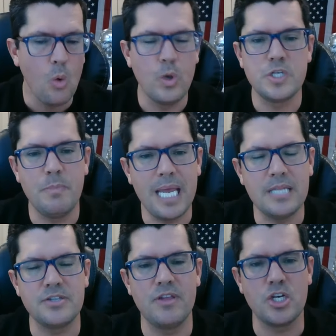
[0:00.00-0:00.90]
which
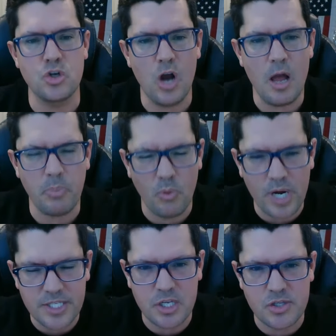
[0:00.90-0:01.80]
means that Trump
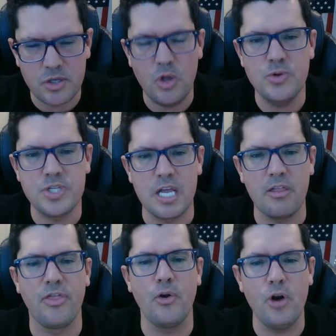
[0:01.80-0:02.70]
risks losing
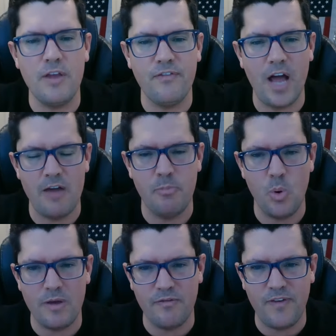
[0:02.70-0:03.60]

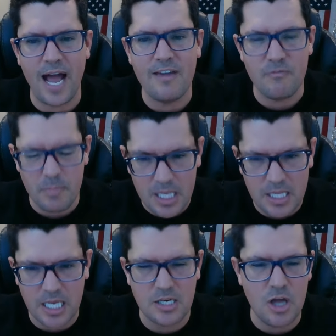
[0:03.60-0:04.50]
$35.5
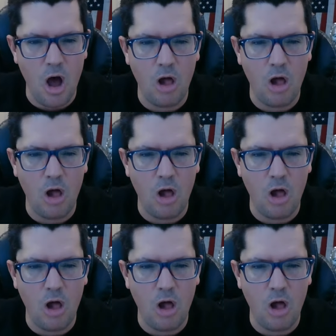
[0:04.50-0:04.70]
million